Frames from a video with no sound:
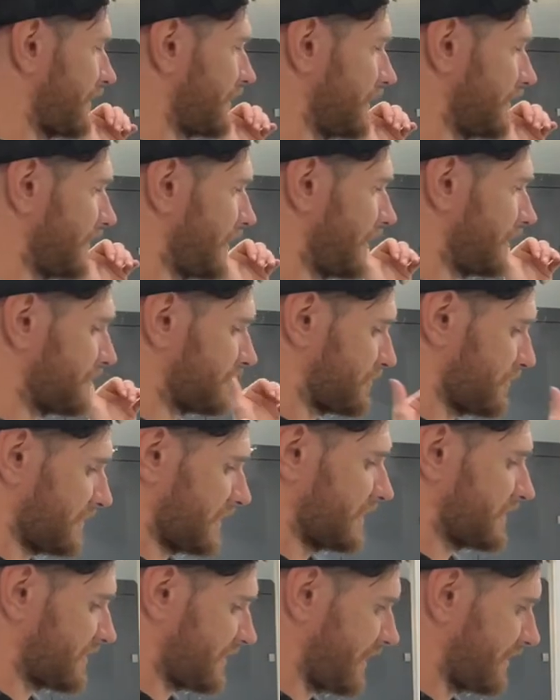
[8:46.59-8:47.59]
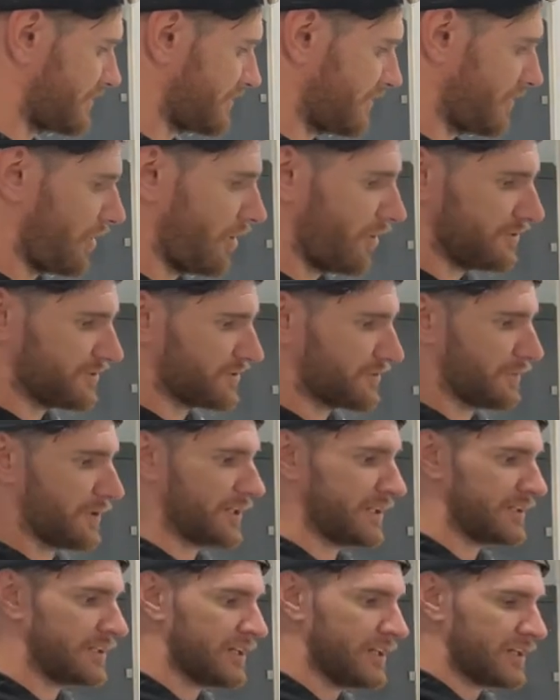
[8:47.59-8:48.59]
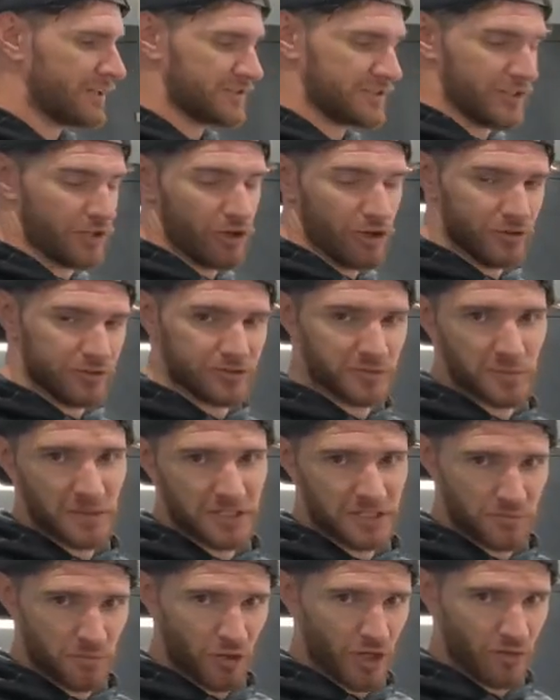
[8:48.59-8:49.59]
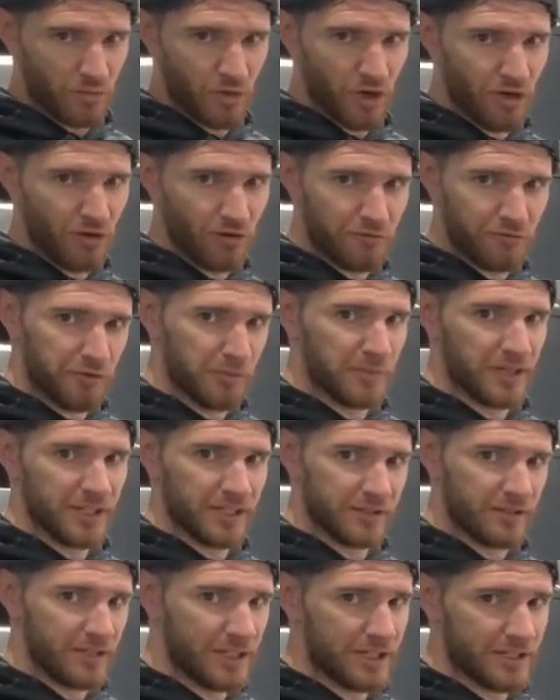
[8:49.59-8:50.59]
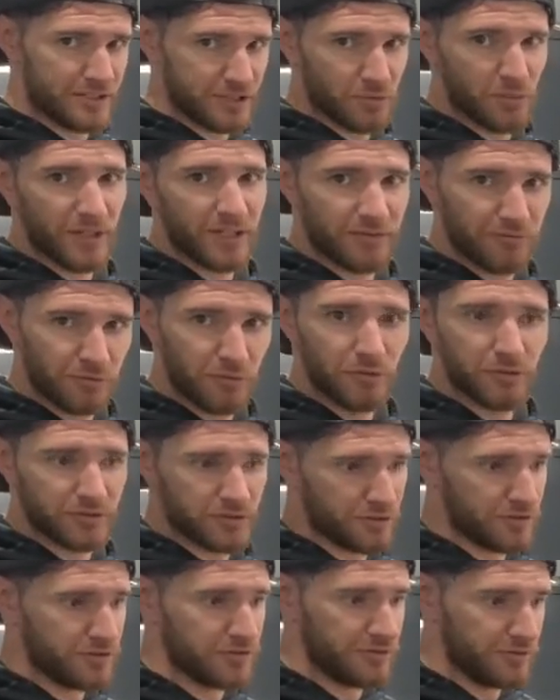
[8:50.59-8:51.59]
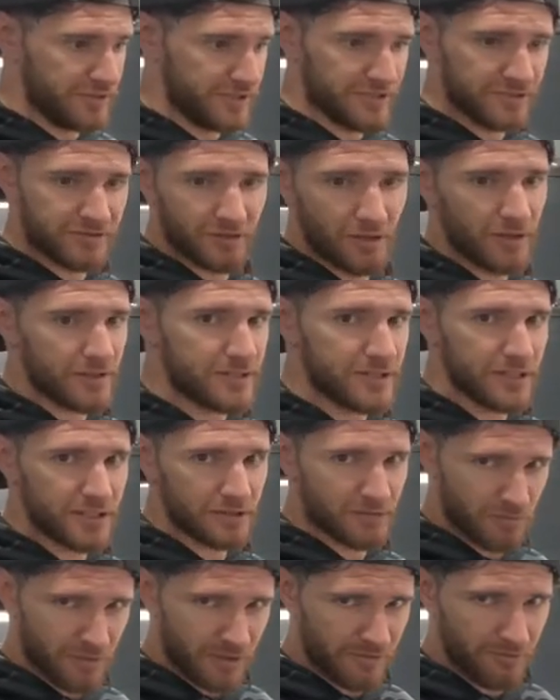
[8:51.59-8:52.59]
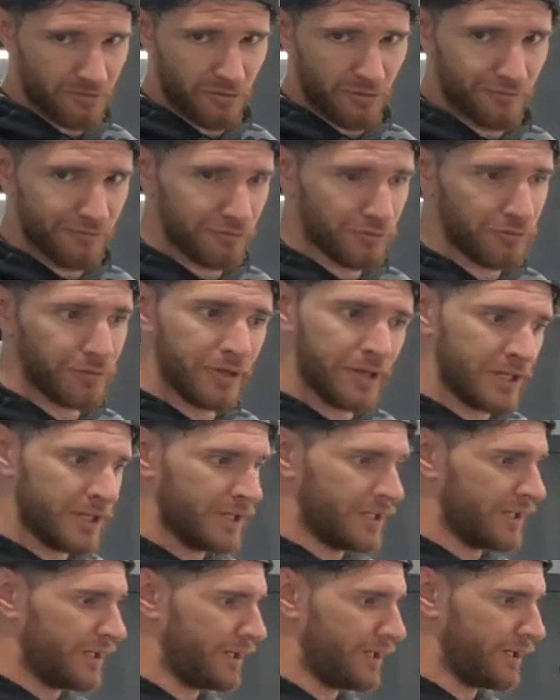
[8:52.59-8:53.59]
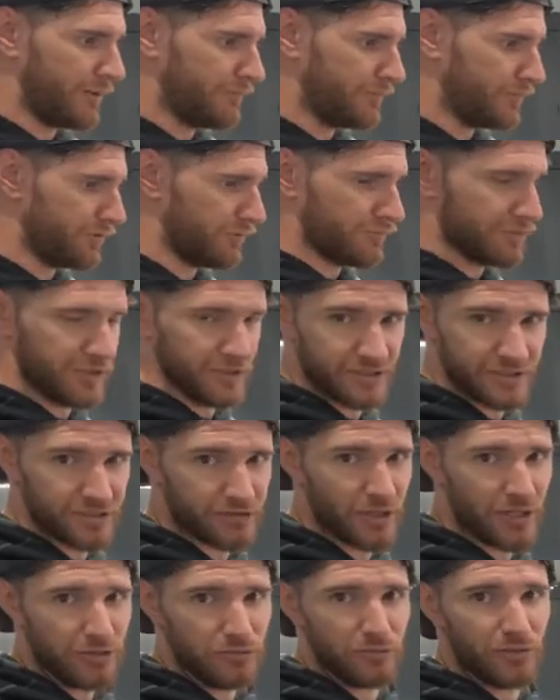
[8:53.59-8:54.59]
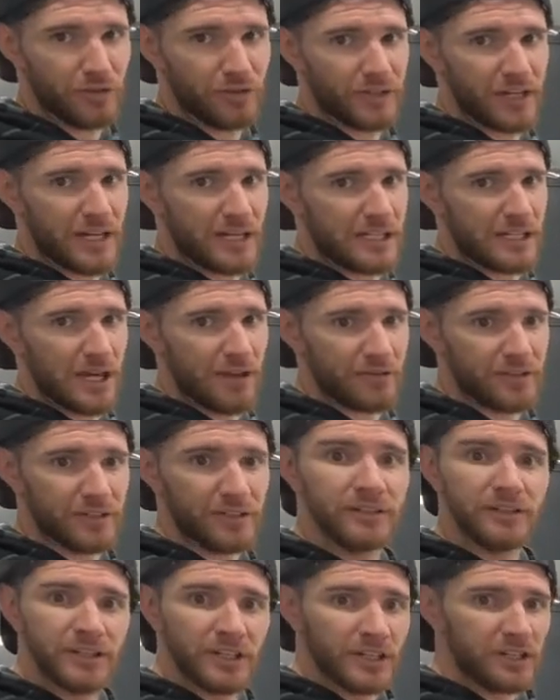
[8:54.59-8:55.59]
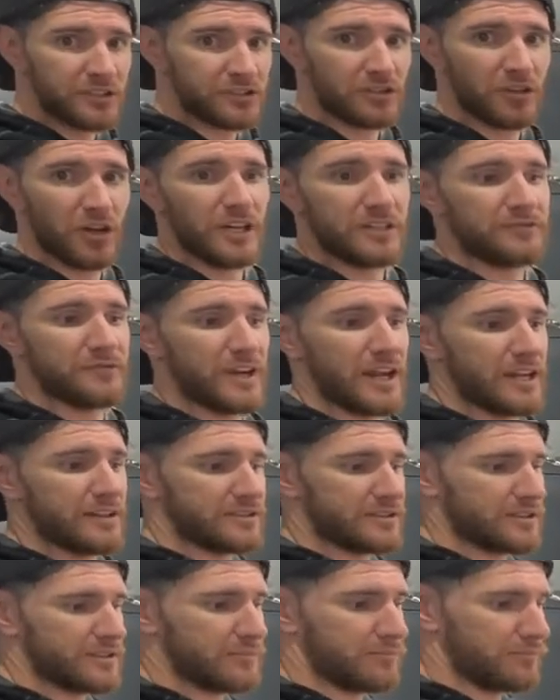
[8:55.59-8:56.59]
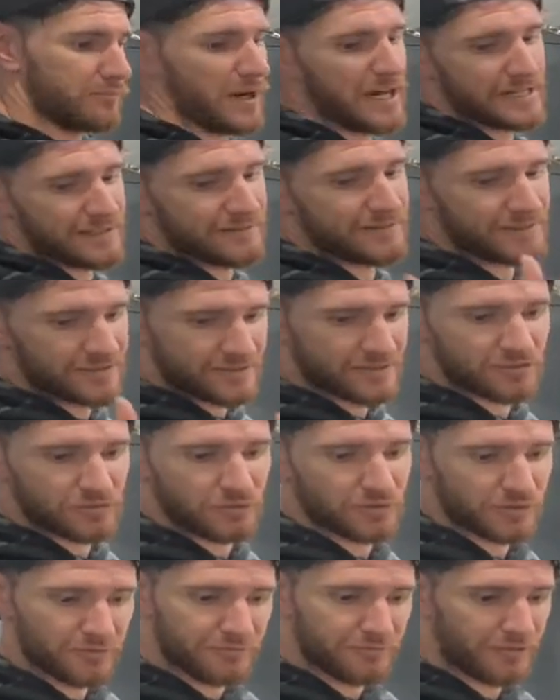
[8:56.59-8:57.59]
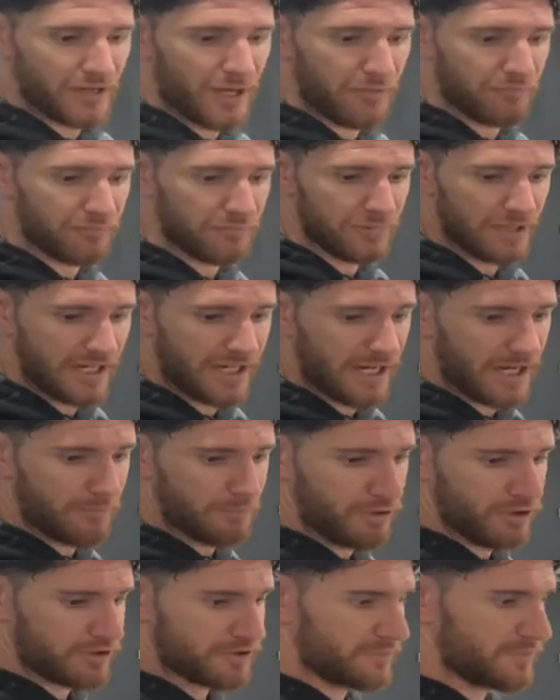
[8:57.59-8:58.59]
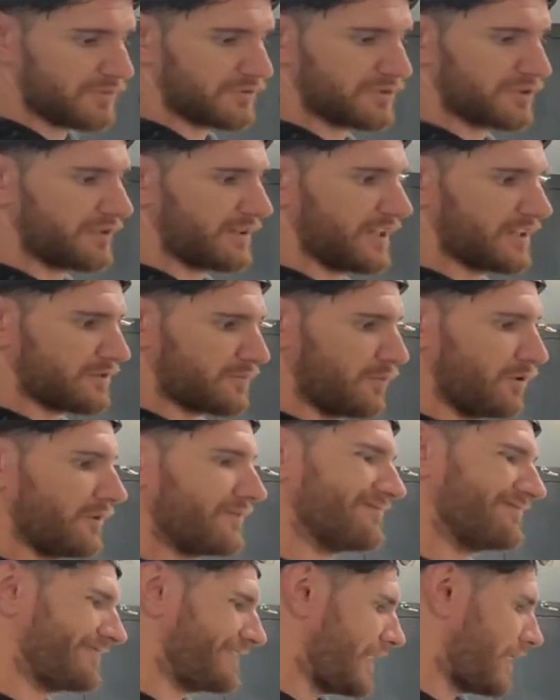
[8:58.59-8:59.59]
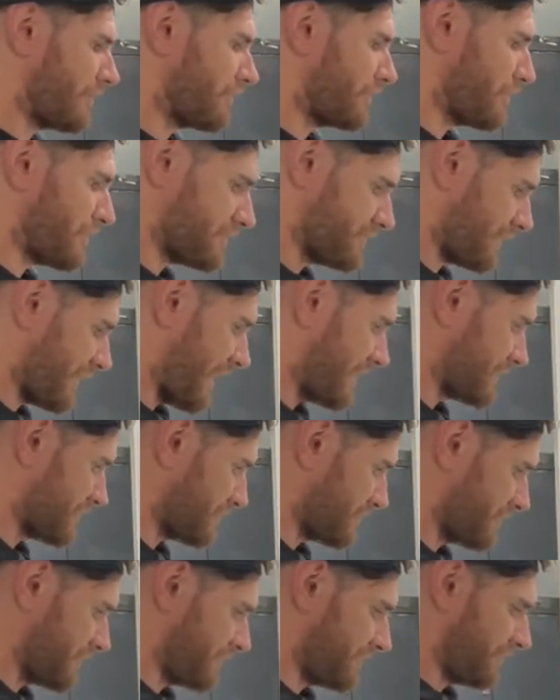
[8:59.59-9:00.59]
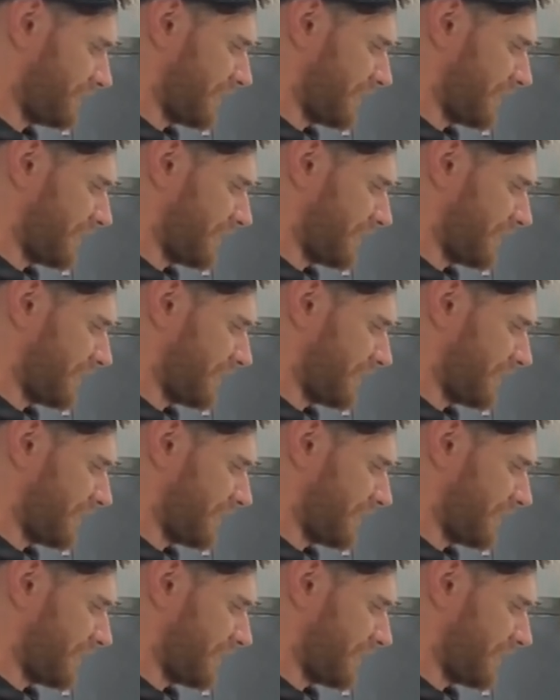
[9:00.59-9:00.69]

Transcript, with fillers: a, a doing a centre ensuite. Centre ensuites work well from a, a 20 foot to this size here, 24 foot. Um, you'll really struggle on any other size van to make this sort of um, layout possible. So that's what narrows that sort of